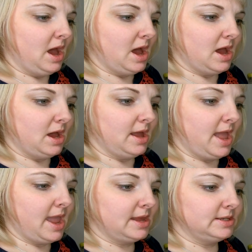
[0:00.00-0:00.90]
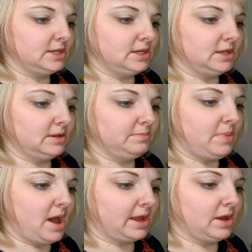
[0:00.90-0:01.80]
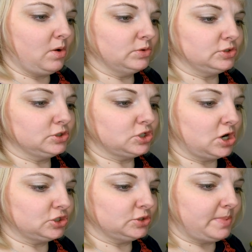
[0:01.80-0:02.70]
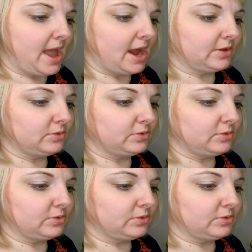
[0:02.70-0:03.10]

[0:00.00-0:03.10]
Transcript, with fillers: Handy pocket holder, your charger pack,